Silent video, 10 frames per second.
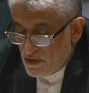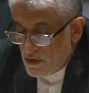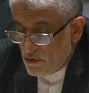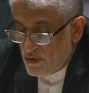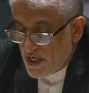
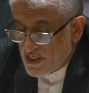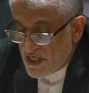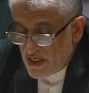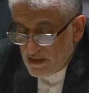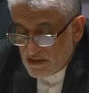Now,
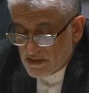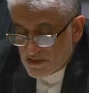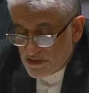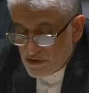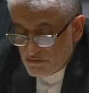again,
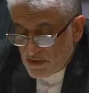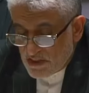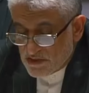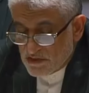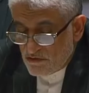this regime
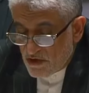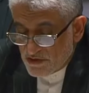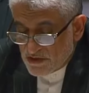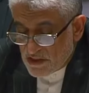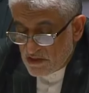has
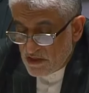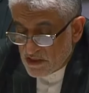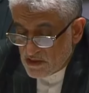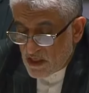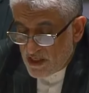crossed a
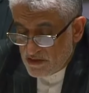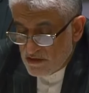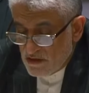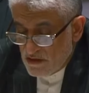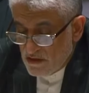red
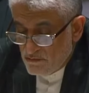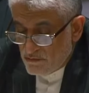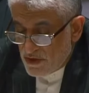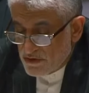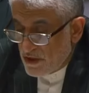line
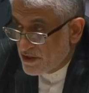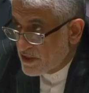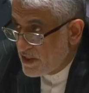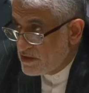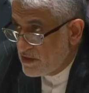by
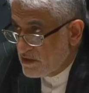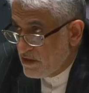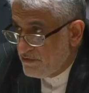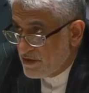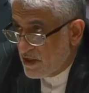targeting
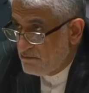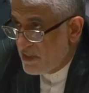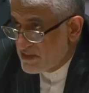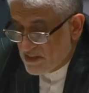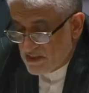our
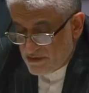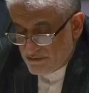ambassador.